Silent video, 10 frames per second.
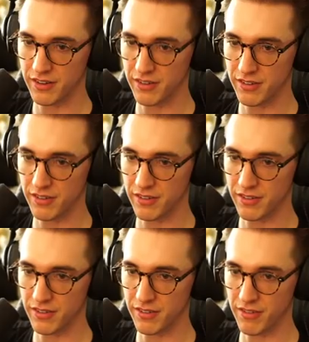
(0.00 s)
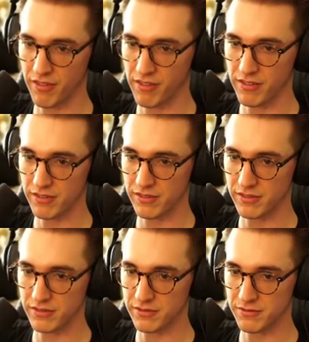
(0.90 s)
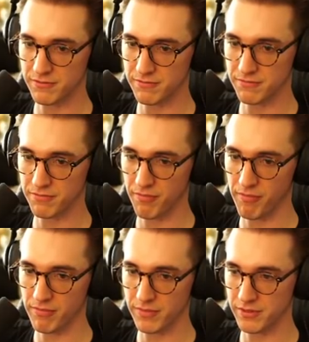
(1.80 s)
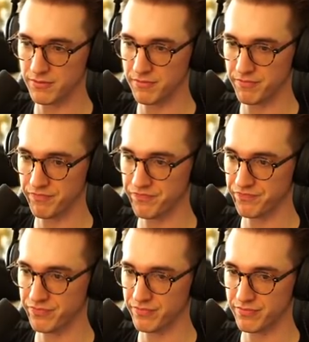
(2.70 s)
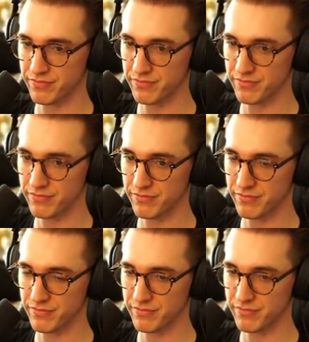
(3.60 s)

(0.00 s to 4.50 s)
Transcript: [no speech]